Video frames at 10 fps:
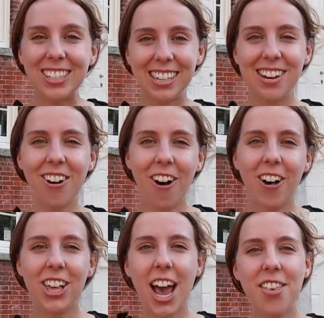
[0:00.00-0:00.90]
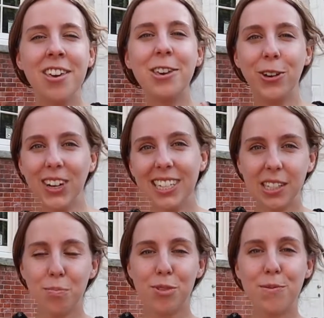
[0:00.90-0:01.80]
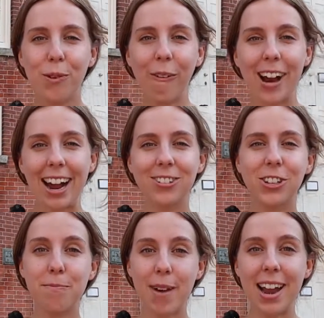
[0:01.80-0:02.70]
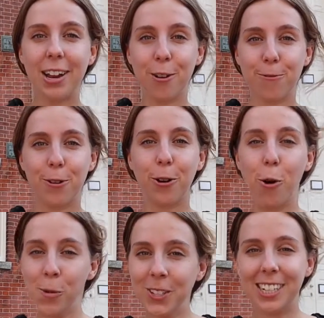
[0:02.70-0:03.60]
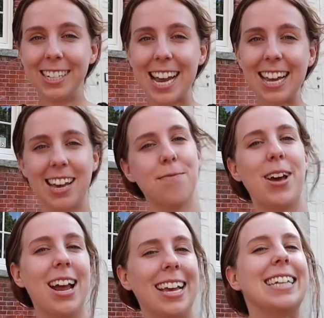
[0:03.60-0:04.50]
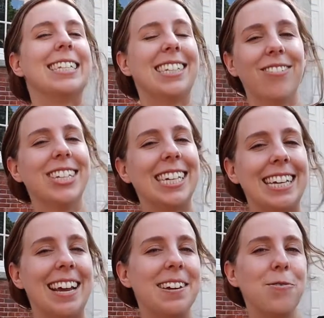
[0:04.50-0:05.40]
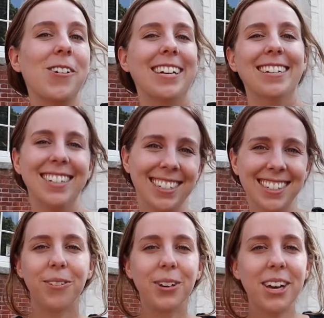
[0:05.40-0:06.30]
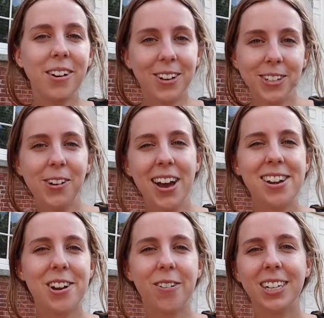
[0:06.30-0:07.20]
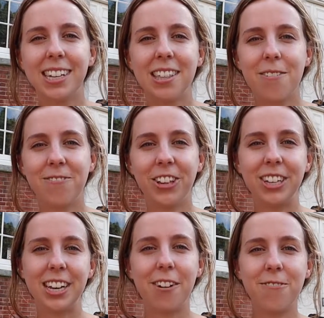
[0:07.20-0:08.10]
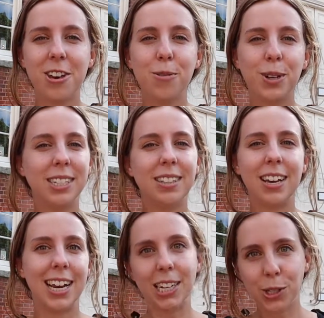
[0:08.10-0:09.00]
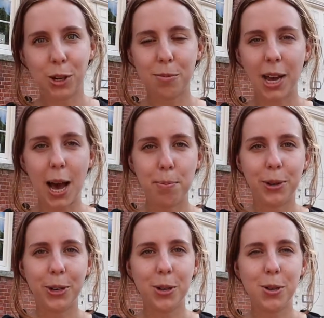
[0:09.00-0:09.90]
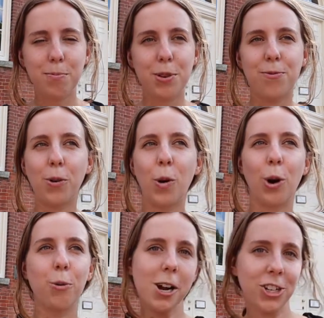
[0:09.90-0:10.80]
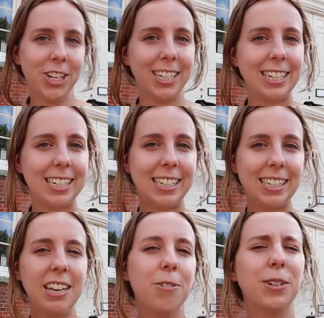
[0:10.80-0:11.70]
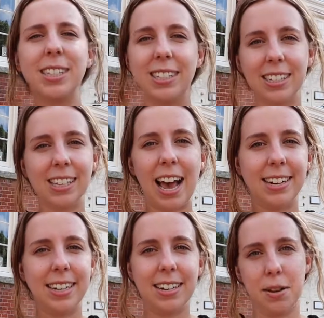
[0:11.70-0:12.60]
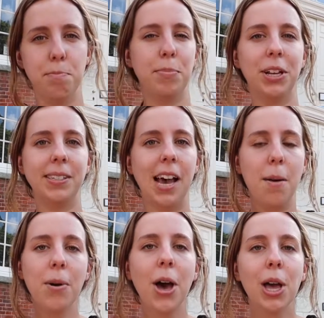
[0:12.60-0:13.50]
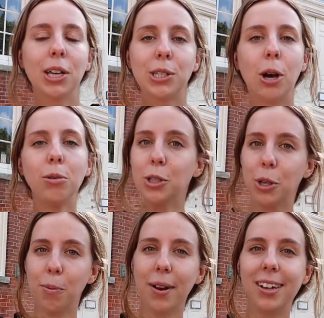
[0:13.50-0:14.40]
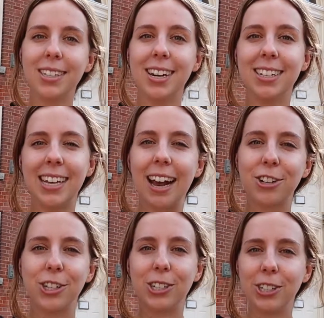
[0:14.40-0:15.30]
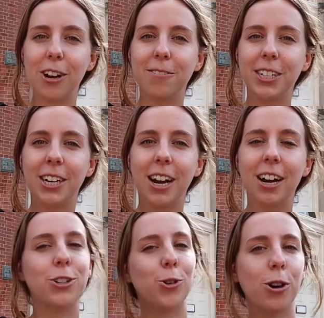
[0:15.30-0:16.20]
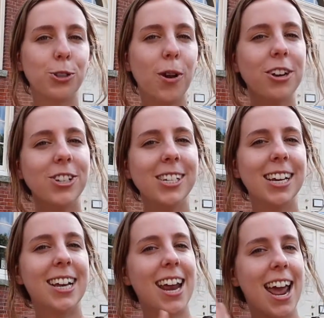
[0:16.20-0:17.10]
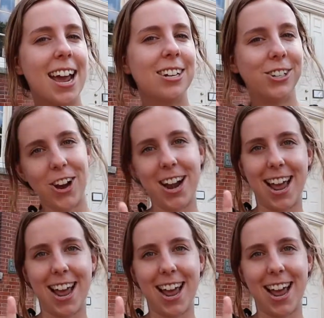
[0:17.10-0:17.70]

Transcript: City Hall, and the US Supreme Court actually met here for almost a decade back in 1791. We also had no idea that Philadelphia was the interim capital before Washington, D.C. was decided and built up. So 2 presidents actually served here, George Washington and John